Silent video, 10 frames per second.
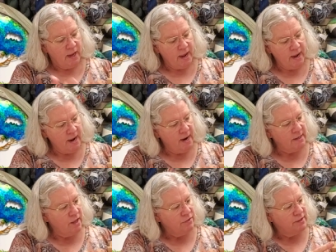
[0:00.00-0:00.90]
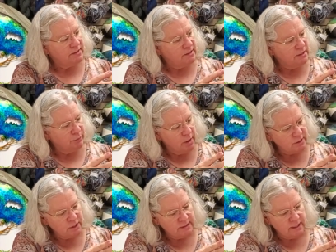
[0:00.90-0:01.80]
and this is the
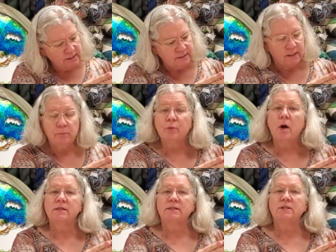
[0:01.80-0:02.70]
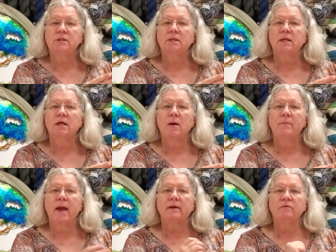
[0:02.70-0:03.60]
project that is in process. She's going to come
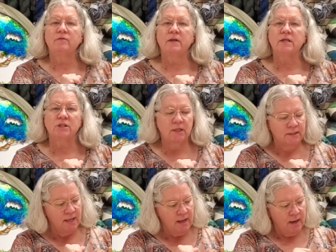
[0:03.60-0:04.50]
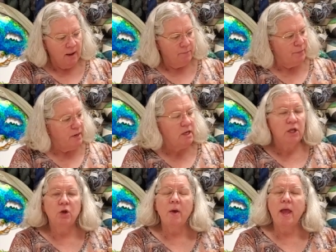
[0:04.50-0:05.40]
back and finish it. But
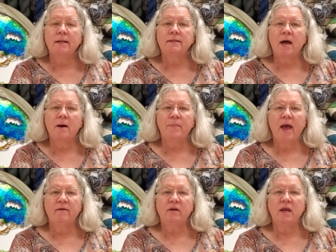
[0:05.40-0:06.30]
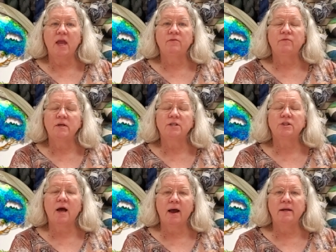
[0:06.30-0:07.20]
you end up having a
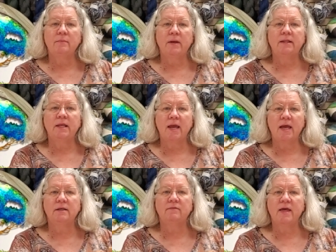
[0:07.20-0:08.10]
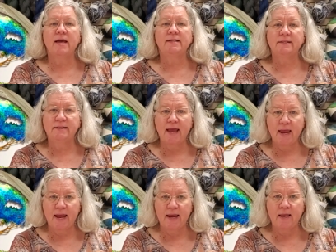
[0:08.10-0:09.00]
finished item at the end of that
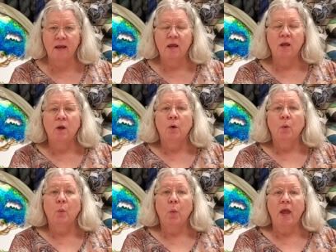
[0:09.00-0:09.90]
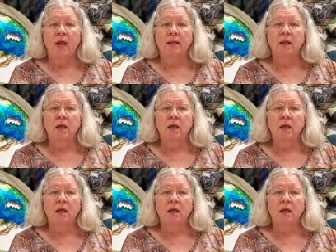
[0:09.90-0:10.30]
day when